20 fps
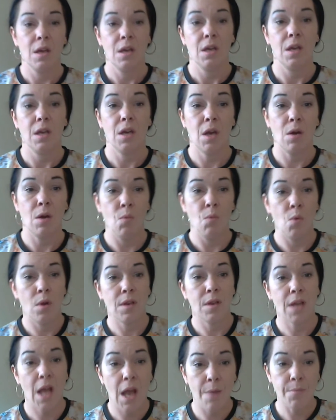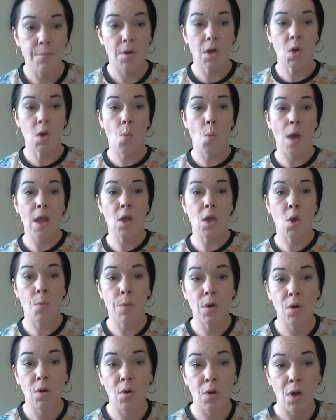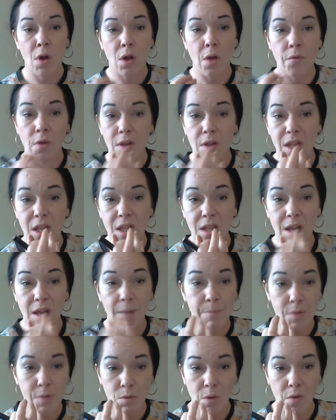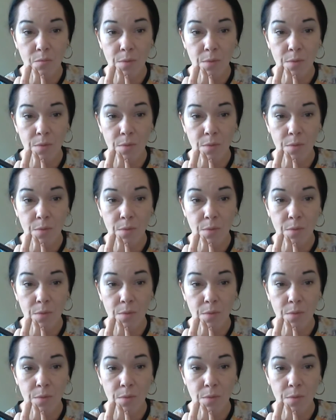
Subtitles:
you know, one day I'm not going to wake up and look like I've got scabs all over